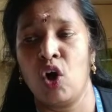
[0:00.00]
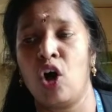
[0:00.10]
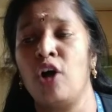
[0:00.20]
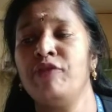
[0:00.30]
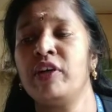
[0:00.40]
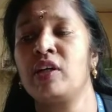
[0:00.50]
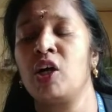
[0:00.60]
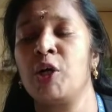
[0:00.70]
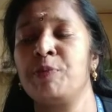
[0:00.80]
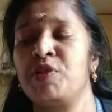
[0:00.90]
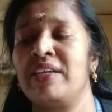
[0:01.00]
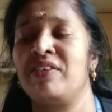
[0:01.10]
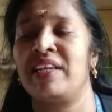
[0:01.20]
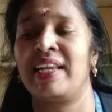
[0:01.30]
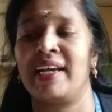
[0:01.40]
of a corpse, and
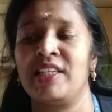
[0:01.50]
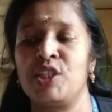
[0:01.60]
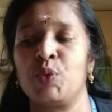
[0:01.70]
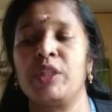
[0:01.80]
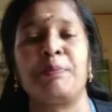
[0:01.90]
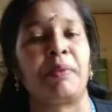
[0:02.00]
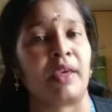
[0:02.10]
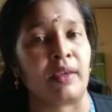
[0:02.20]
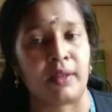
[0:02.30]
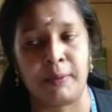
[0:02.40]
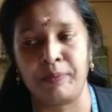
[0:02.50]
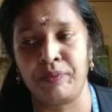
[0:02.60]
realized with pain